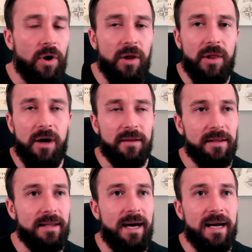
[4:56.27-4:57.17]
along the
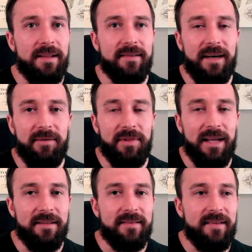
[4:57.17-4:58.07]
lines of,
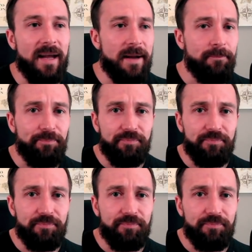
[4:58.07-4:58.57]
let's say,